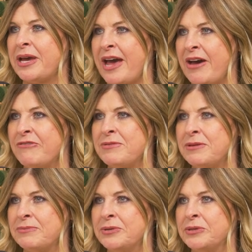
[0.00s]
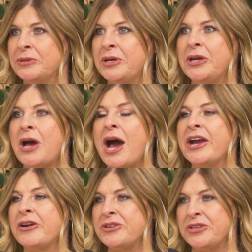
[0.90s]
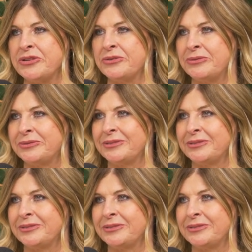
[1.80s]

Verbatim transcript: have people hire you